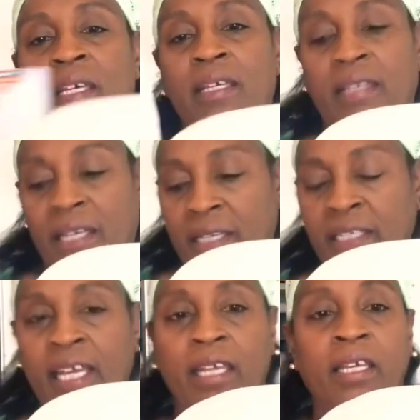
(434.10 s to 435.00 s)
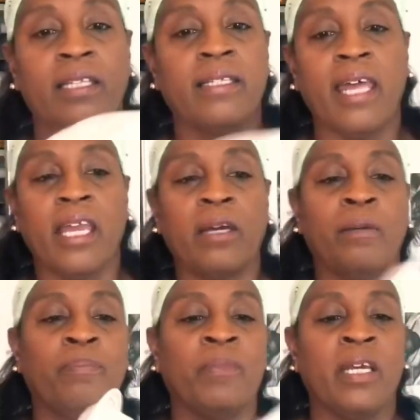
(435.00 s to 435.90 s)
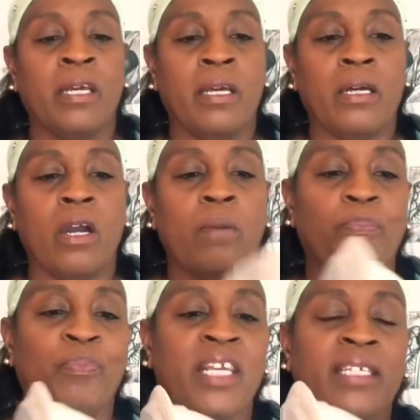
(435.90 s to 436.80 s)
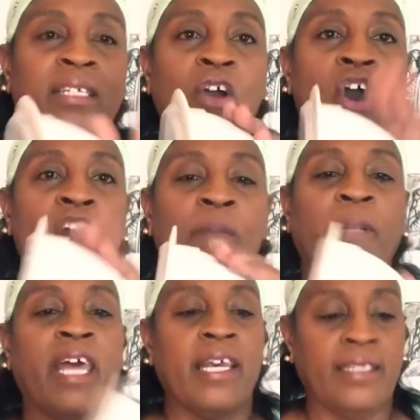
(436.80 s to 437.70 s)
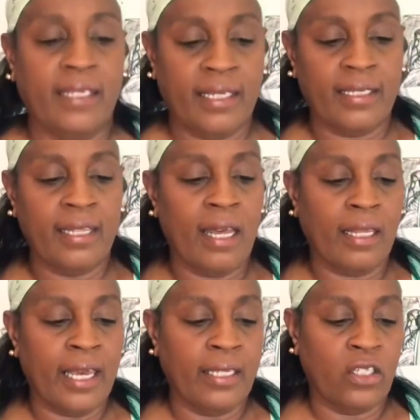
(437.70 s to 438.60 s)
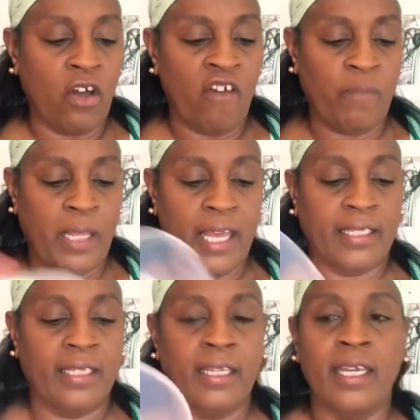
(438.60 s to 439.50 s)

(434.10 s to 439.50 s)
the contain. It's like a, uh, it's hard plastic. It's not like soft plastic,